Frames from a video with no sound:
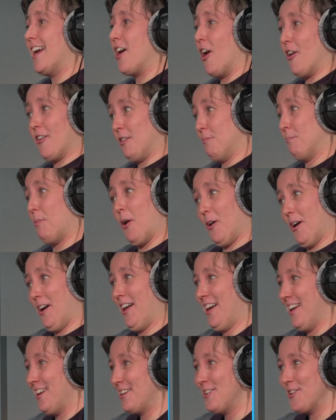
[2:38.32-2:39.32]
current
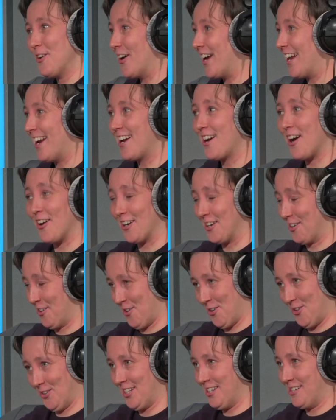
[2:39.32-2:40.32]

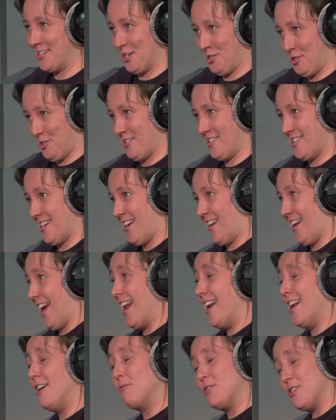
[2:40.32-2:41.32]
colleagues, I should say,
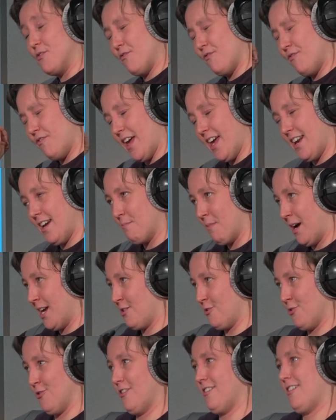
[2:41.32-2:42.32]
and it was very
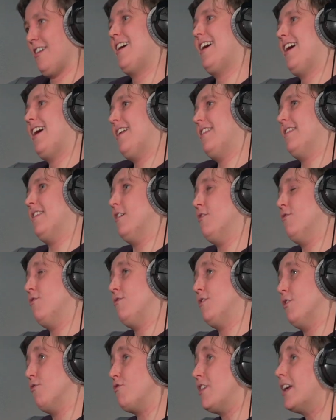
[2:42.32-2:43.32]
minute. The
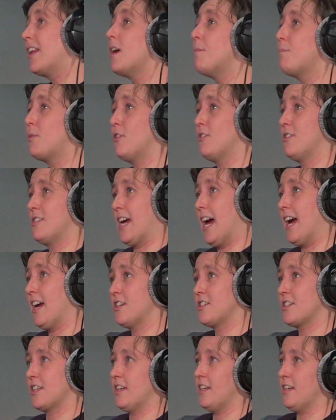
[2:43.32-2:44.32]
real abuse,
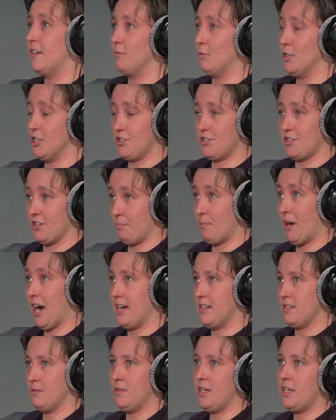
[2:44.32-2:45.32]
actually, which
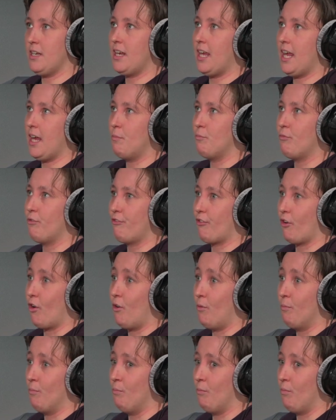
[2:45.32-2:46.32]
surprised me, came
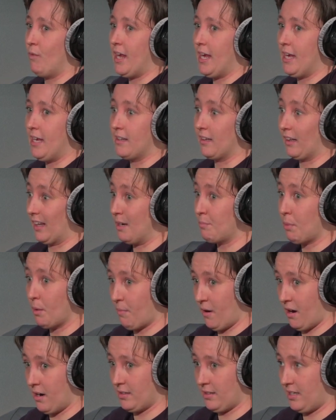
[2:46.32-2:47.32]
from the Labour
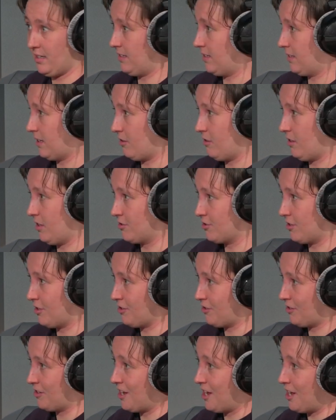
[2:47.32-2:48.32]
Party, to tell you the
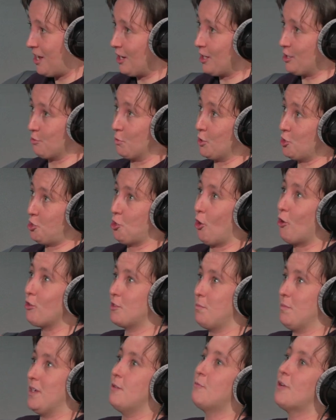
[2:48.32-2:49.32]
truth. Because what
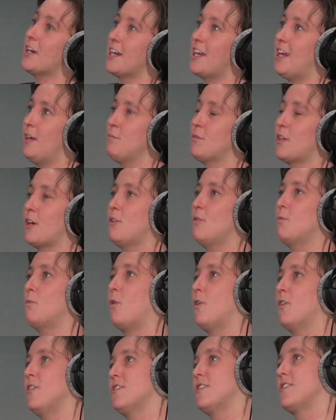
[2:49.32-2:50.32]
shocked me when I came down
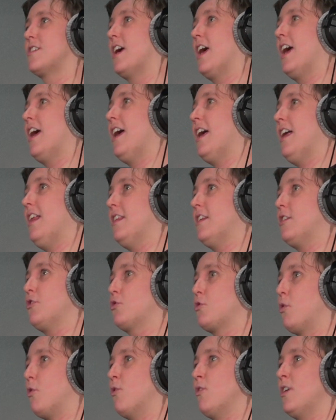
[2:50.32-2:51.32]
was the
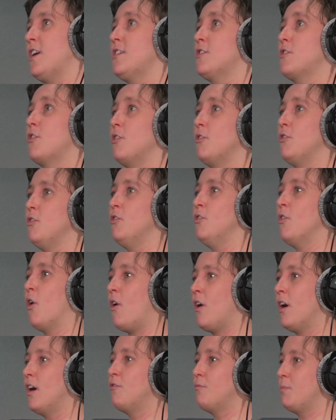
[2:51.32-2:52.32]
Tories could
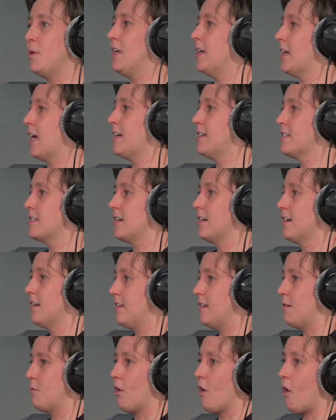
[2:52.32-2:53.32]
not have been nicer.
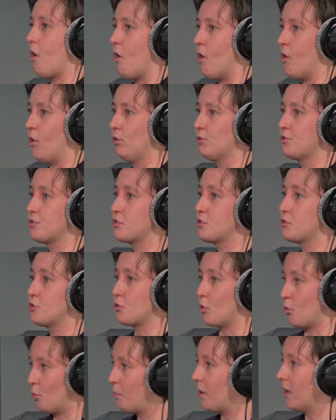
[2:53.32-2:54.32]
They were all
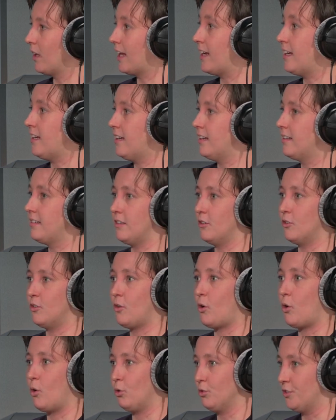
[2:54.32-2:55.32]
so polite, you
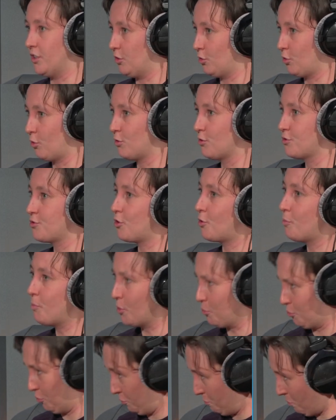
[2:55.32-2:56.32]
know, holding doors
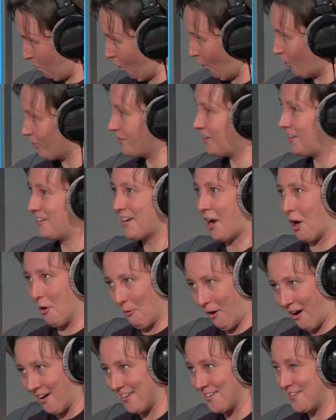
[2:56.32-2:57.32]
open. Good morning,
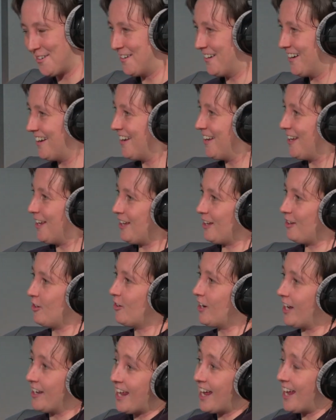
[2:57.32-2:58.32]
how are you? You know, and